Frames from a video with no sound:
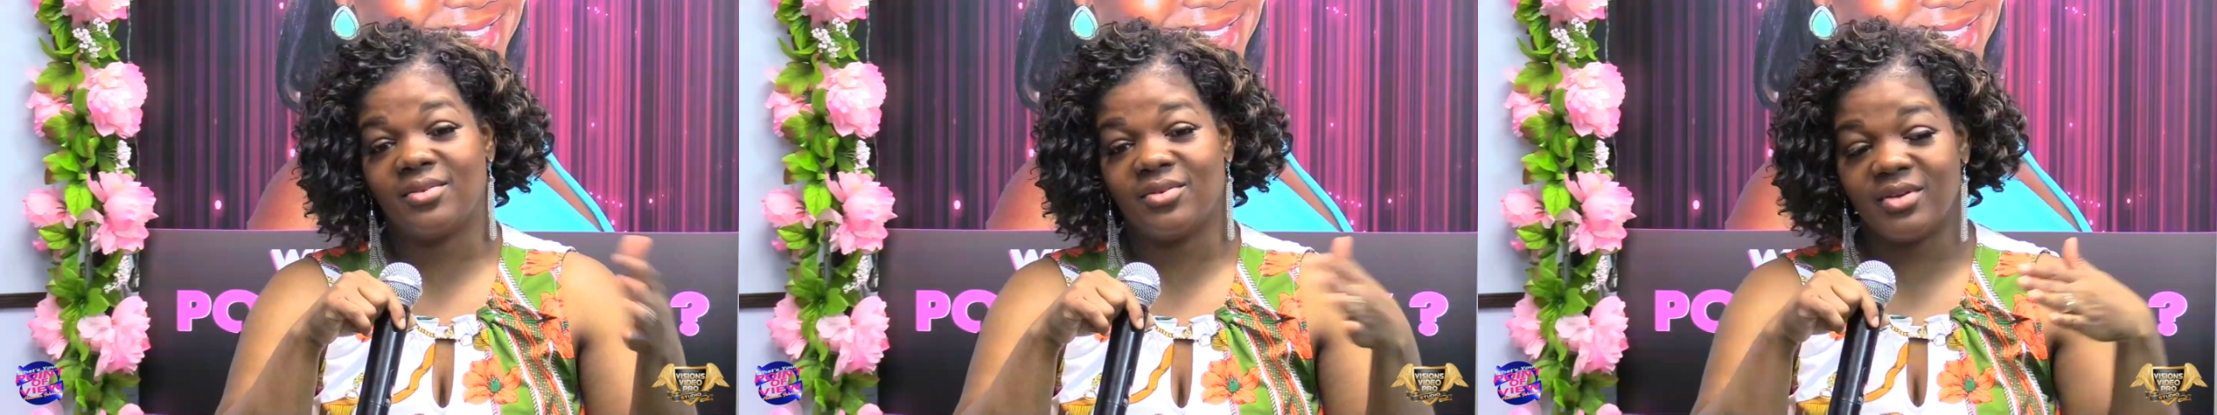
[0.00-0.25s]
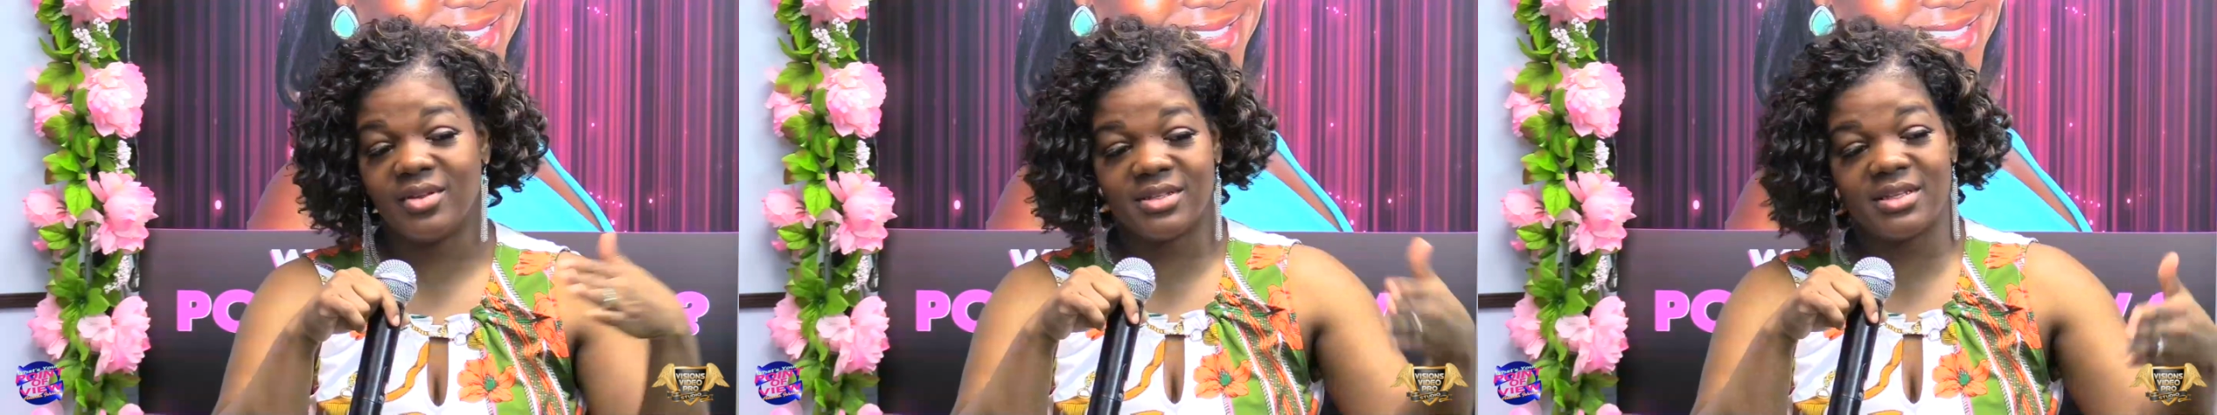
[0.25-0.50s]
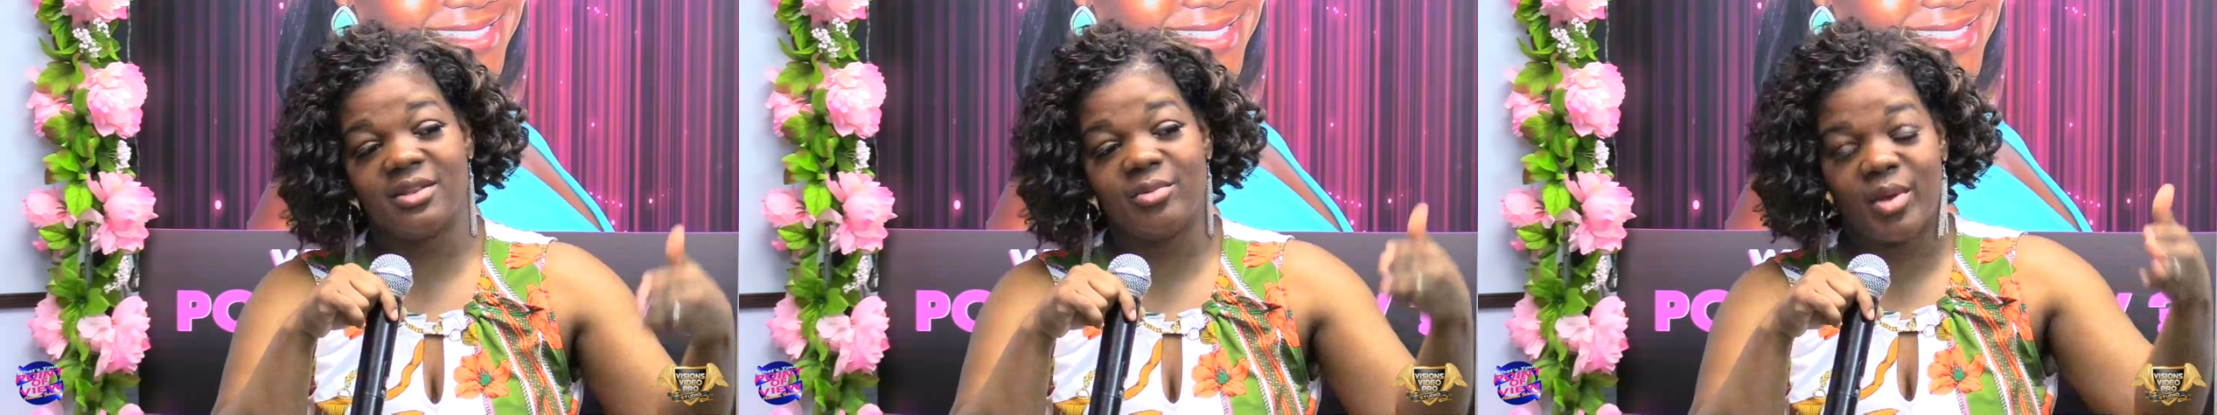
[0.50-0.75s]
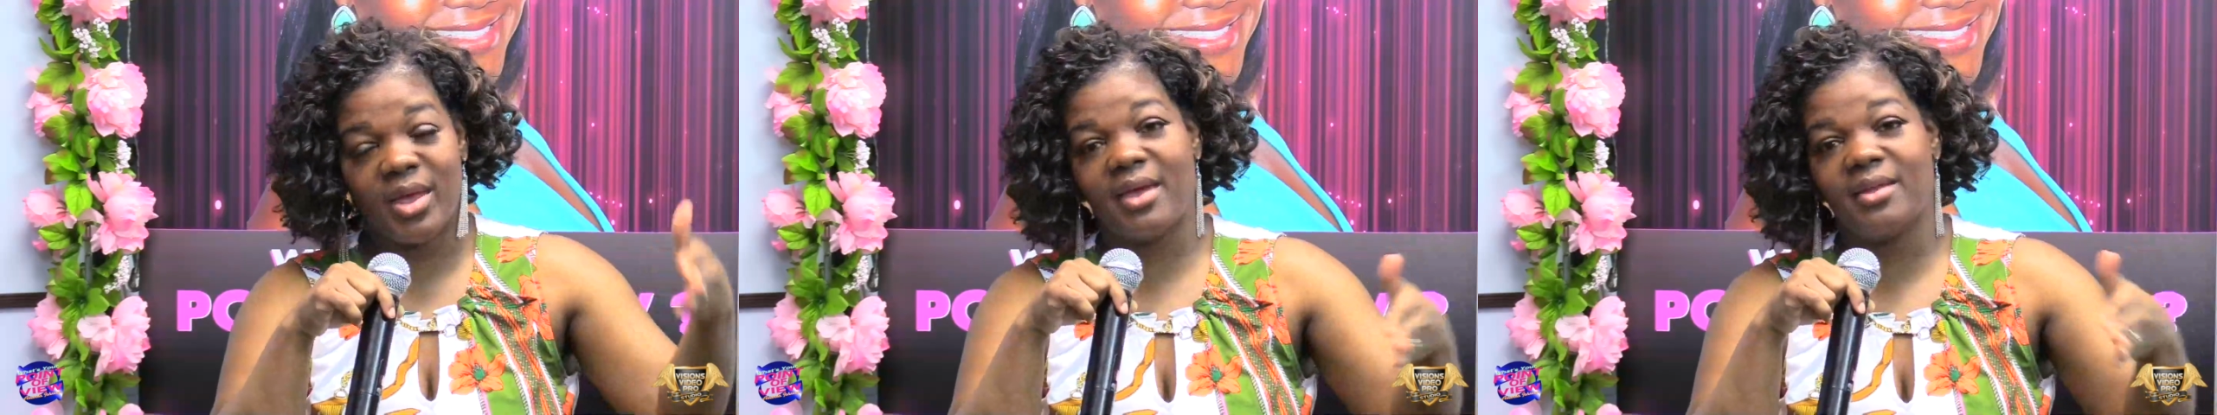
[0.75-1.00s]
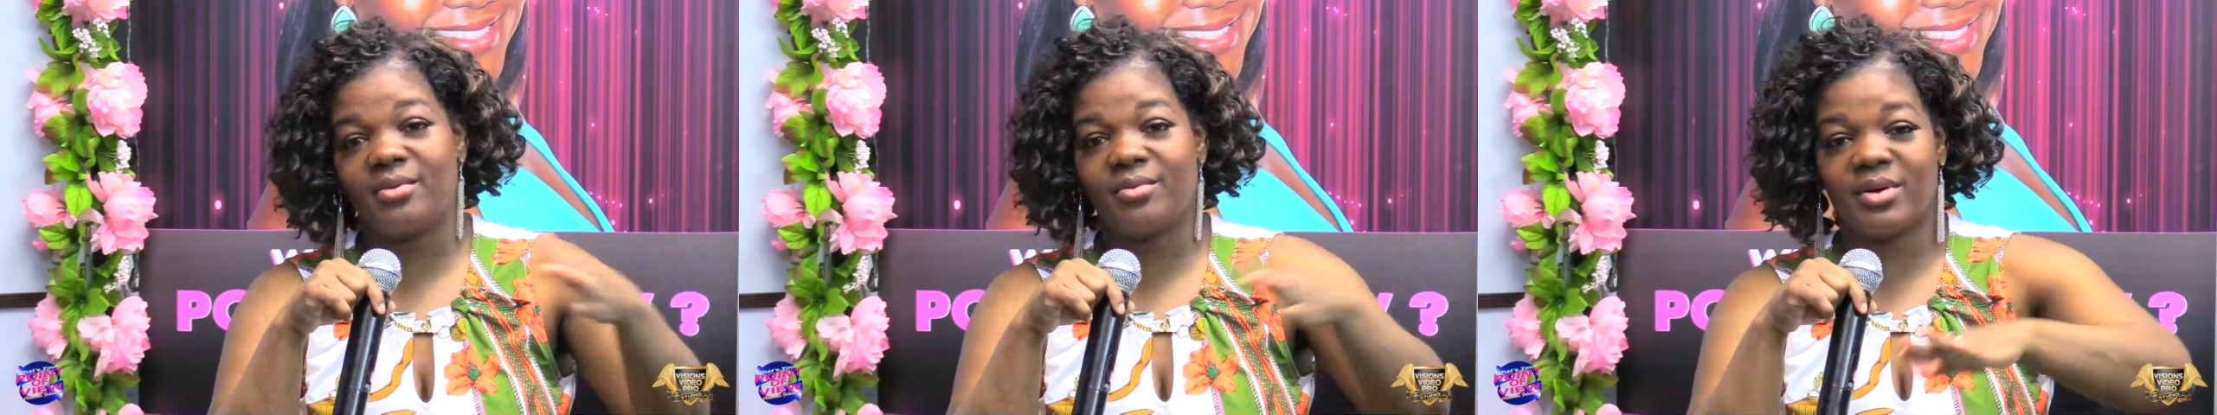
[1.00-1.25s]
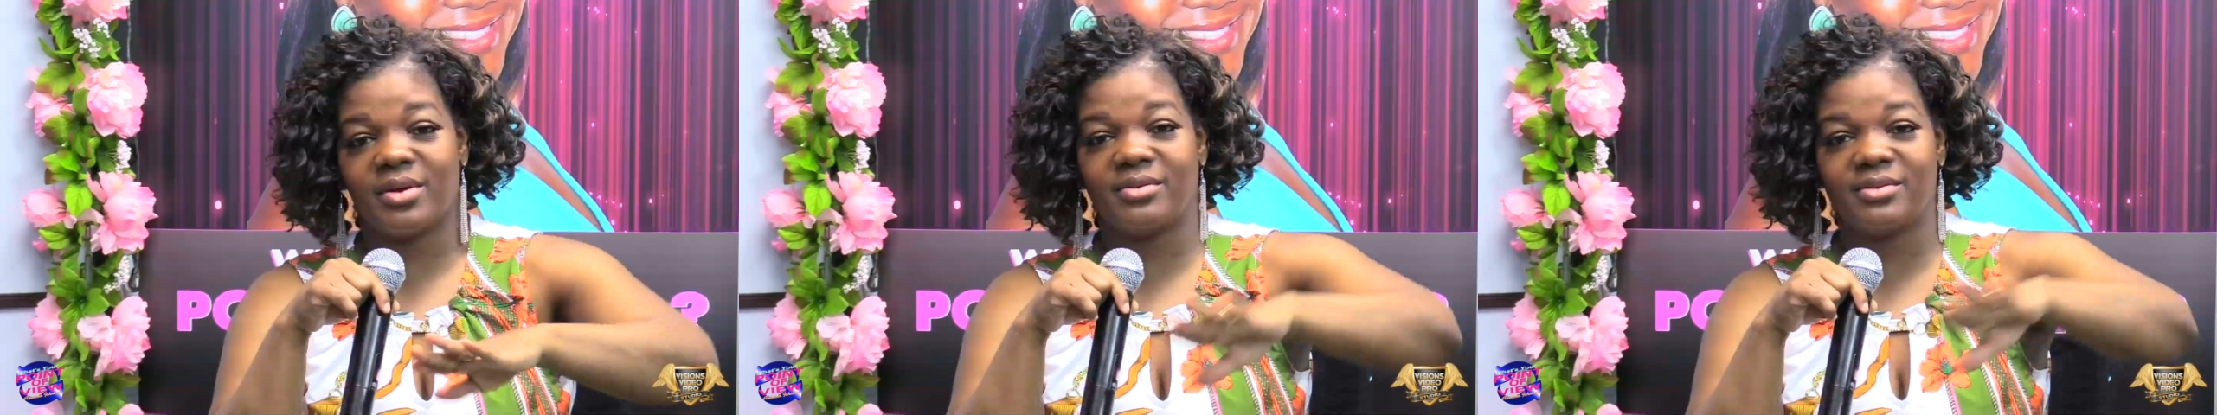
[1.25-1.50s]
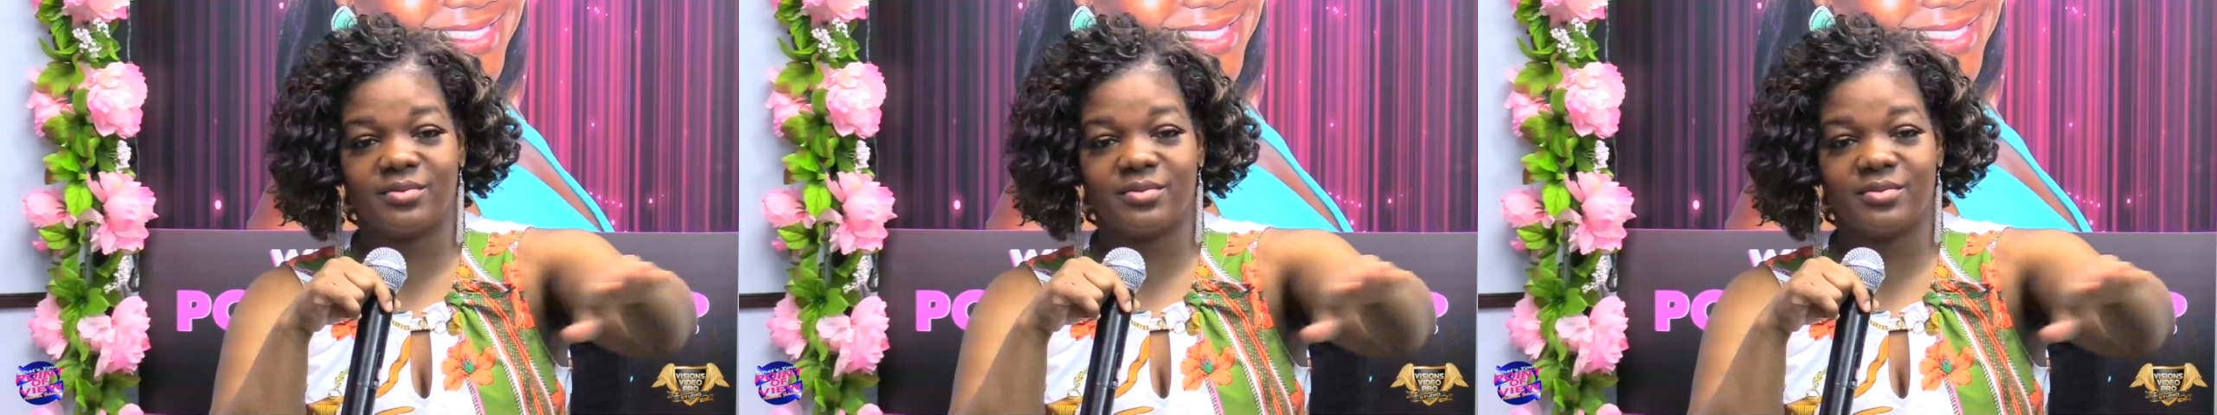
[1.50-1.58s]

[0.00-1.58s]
you can see the pattern where